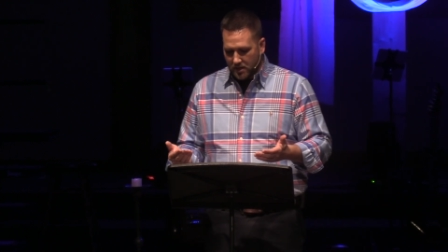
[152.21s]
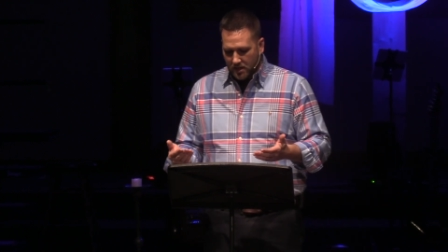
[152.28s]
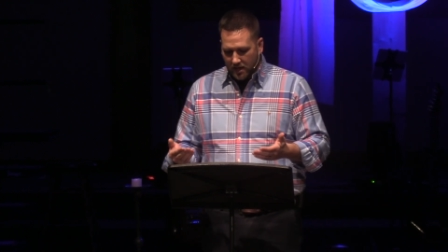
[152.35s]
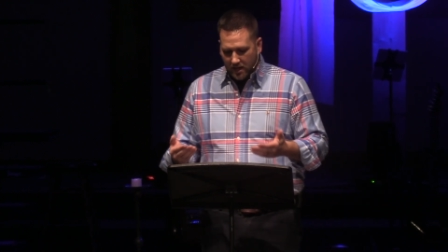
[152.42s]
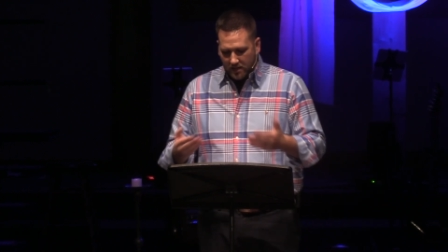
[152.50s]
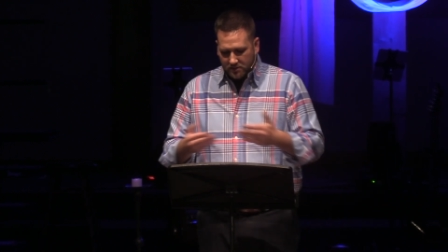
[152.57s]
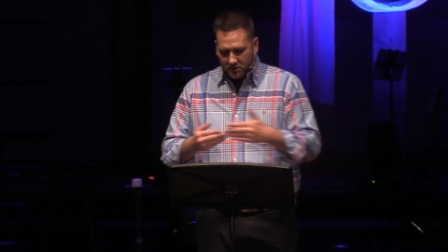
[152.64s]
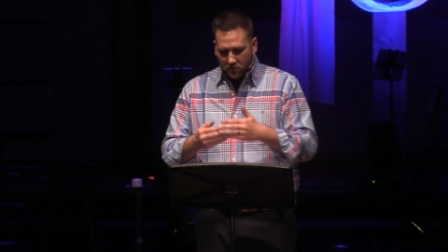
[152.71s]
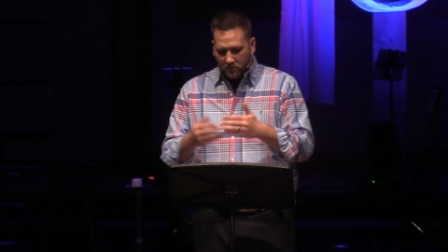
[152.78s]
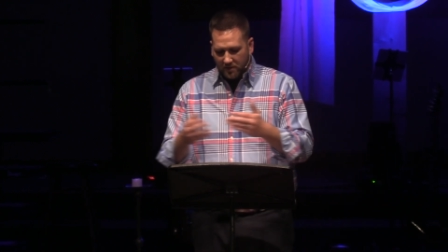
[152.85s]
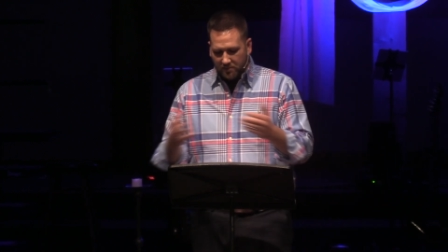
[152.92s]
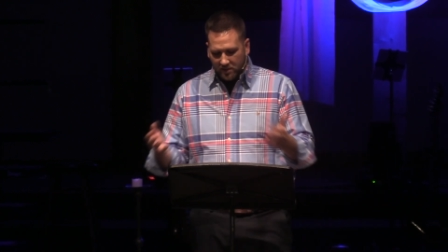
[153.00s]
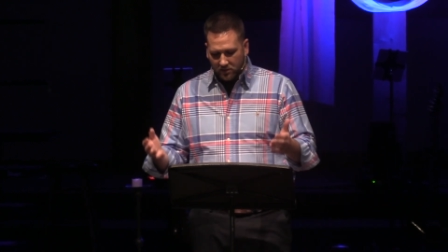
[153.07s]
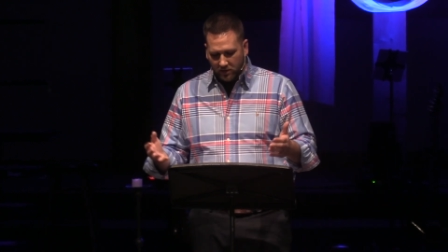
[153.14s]
And so
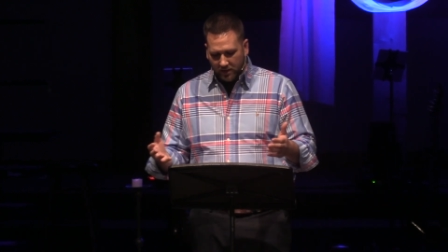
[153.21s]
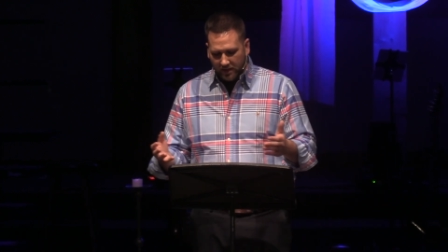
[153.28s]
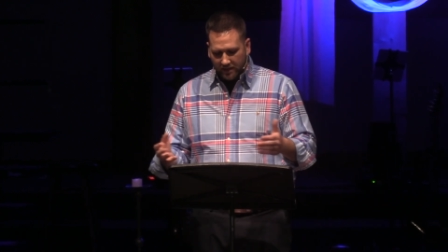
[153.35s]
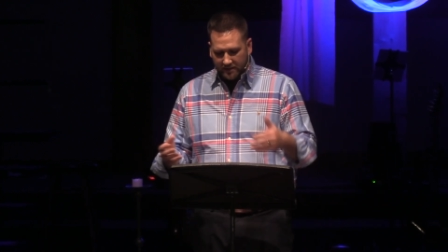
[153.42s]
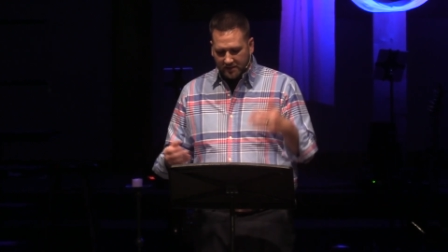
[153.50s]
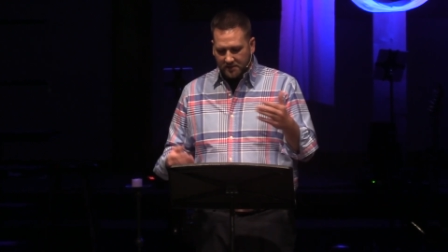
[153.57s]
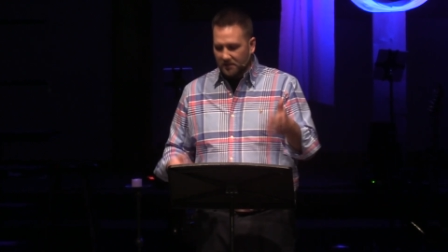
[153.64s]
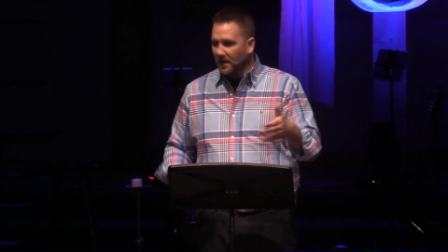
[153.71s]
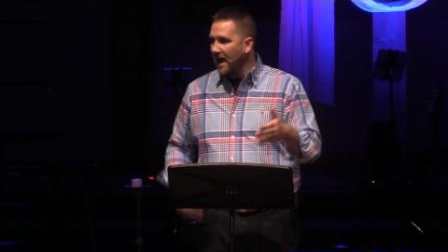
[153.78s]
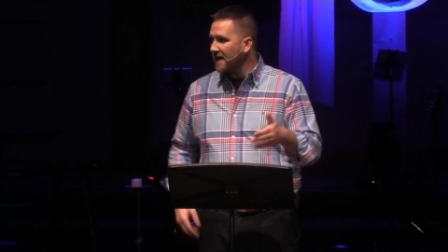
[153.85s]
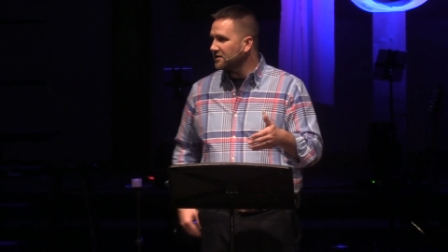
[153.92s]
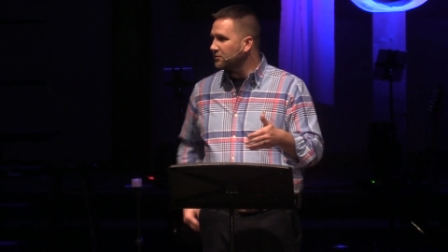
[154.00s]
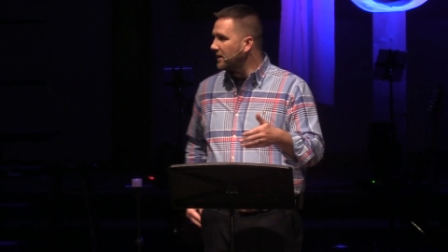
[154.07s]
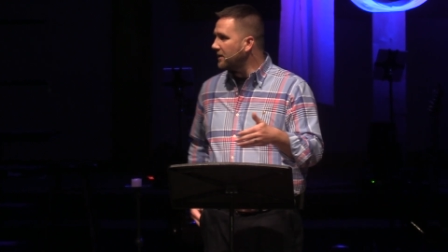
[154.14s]
we've been looking at this, and
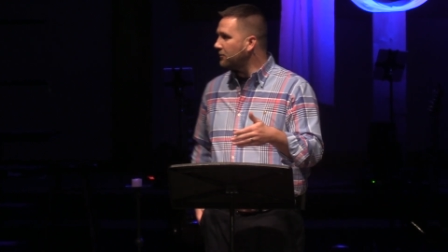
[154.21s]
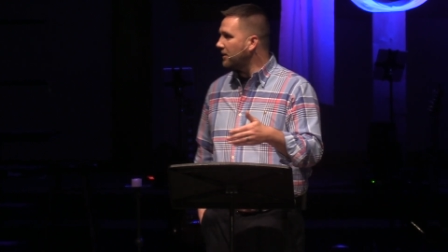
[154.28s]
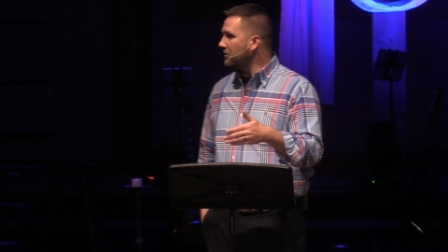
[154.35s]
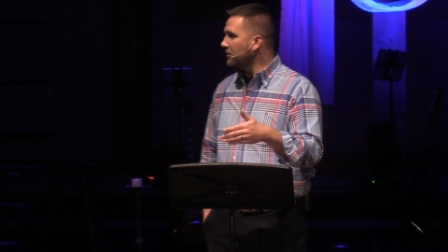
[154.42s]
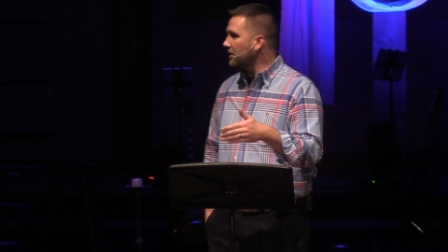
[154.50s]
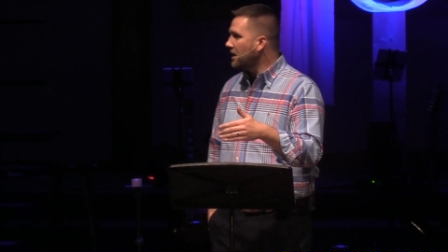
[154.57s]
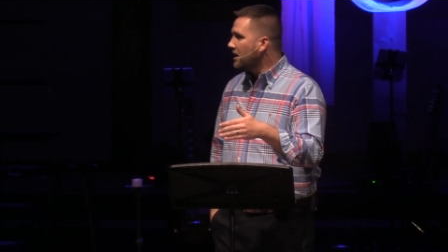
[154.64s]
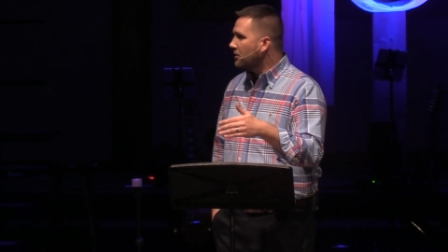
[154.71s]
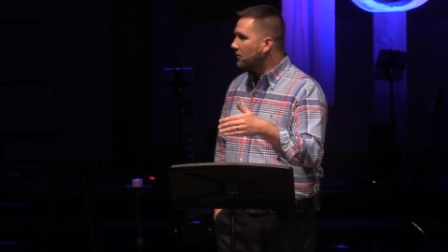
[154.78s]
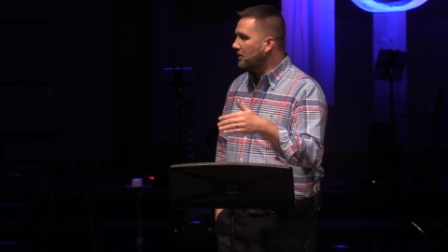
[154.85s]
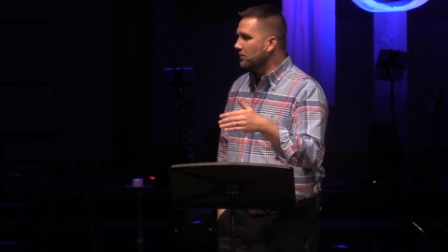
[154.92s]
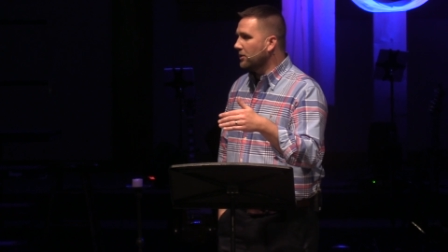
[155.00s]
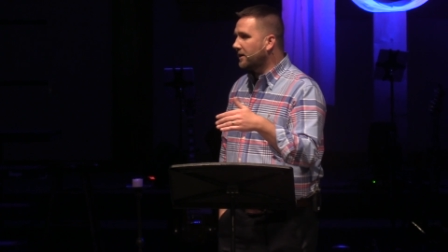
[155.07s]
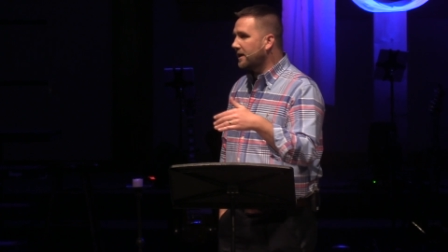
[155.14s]
last week we were, we
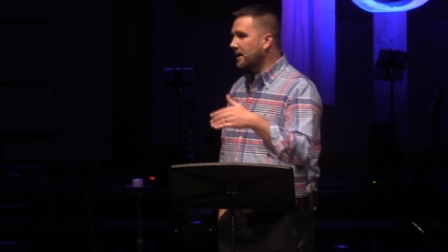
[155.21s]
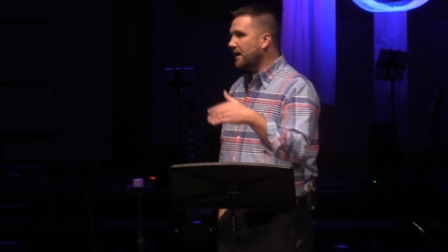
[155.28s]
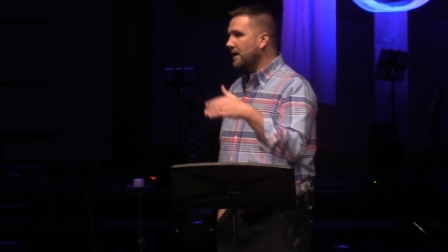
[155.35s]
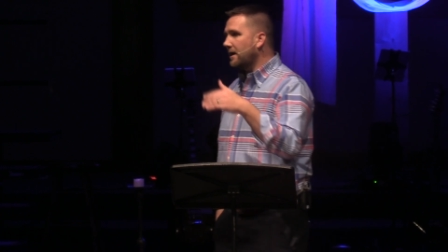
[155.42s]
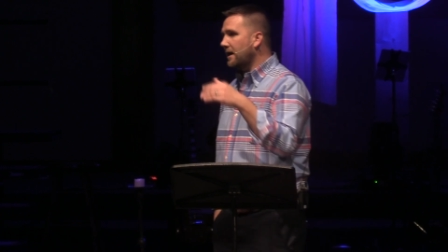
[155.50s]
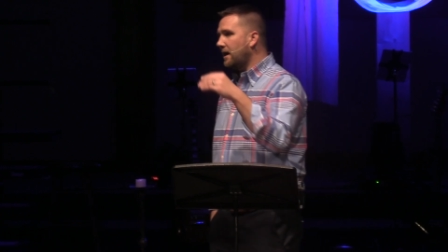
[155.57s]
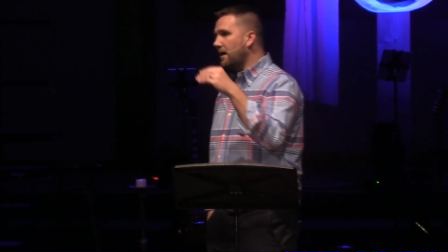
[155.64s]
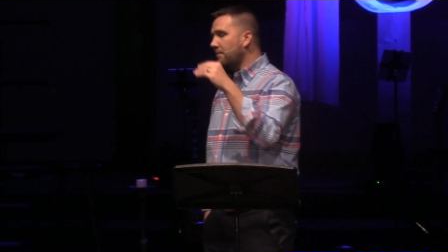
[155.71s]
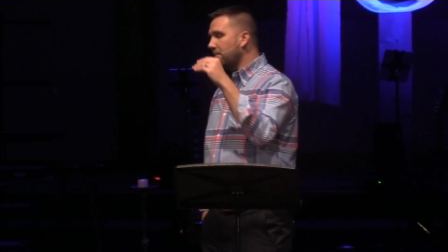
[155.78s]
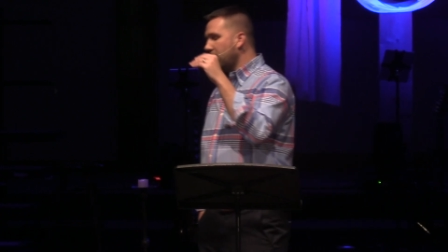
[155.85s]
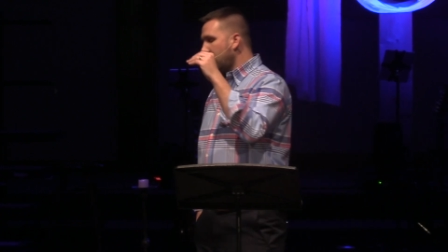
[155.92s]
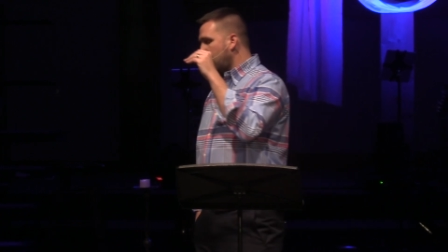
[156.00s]
were looking at, um,